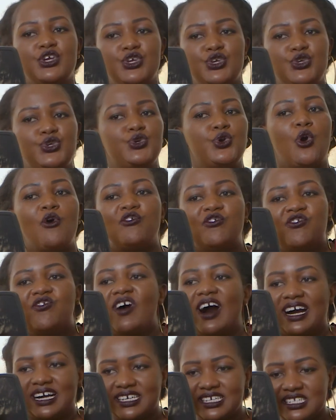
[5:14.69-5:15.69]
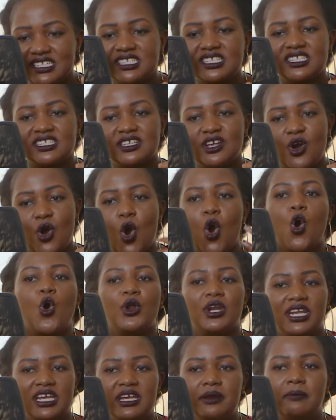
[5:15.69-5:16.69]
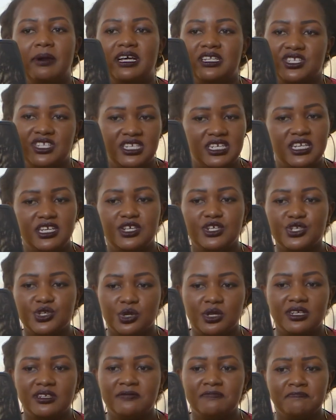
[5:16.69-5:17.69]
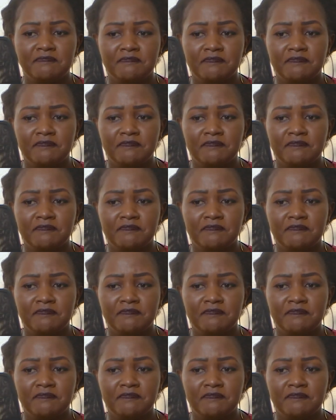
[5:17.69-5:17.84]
your facts on imagination.